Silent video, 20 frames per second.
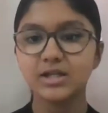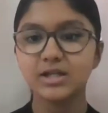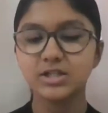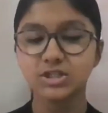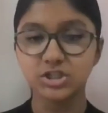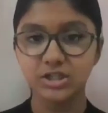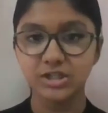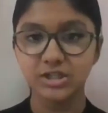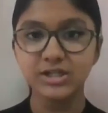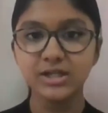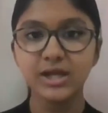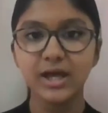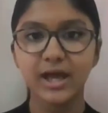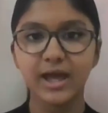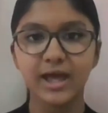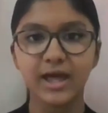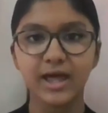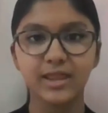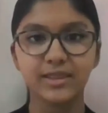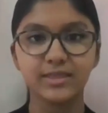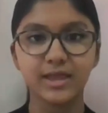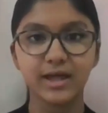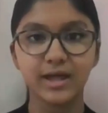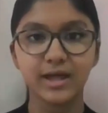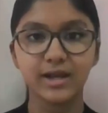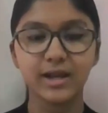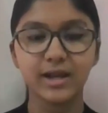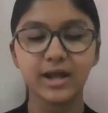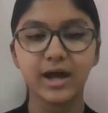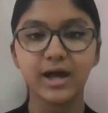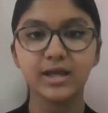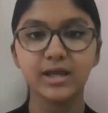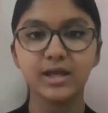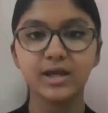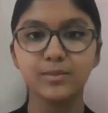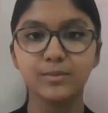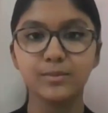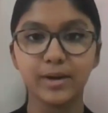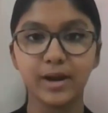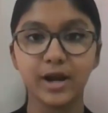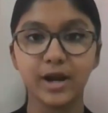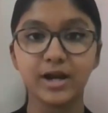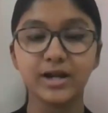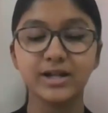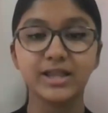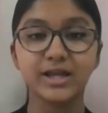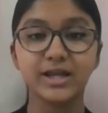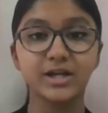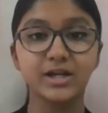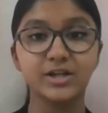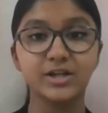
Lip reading: gene, and then I compared their